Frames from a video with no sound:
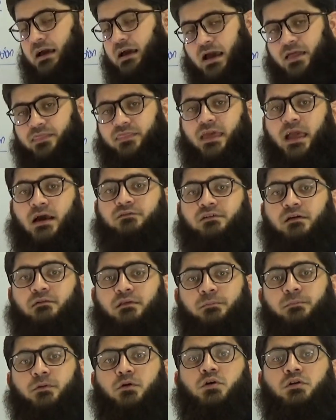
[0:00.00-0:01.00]
and they have
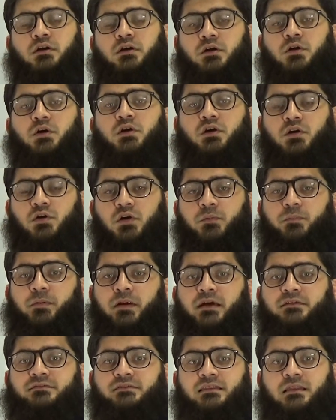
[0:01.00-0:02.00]
developed a good
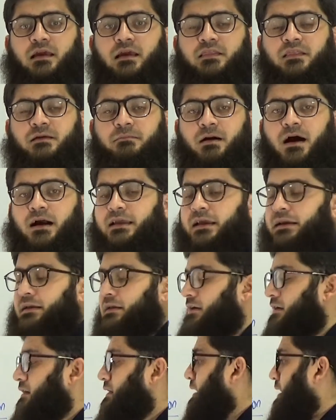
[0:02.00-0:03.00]
products in the
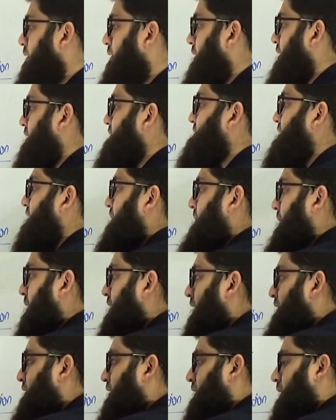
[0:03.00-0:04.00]
market. We can see the
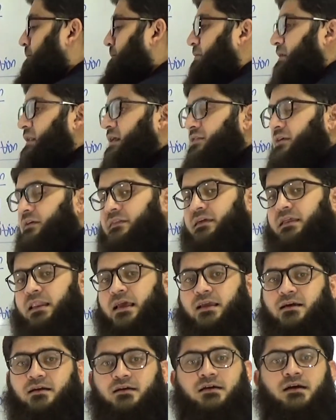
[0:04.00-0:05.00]
many of the companies in the
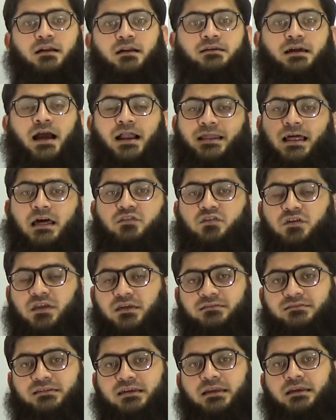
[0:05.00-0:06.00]
like Tata's. We
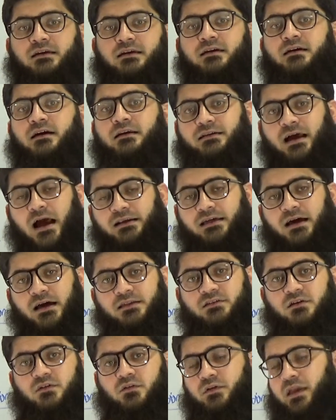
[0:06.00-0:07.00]
can see
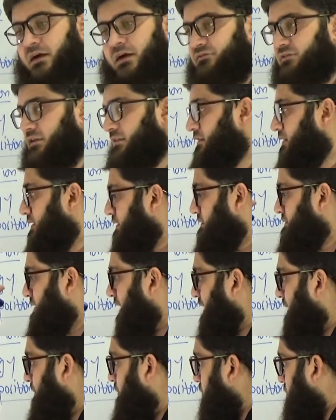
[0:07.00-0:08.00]
Tata's, or we have seen
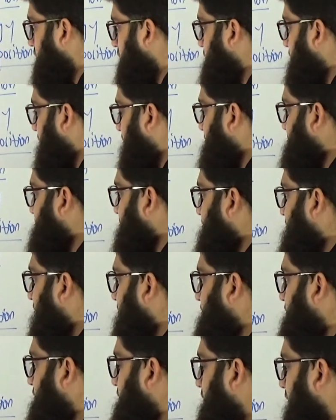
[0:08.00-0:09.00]
Tata Motors. We can see that
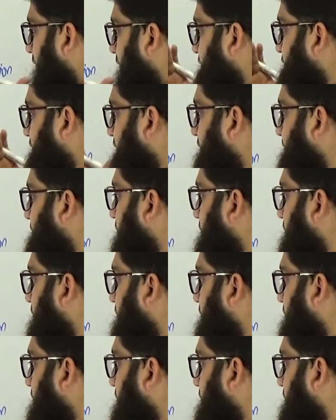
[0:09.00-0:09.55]
have developed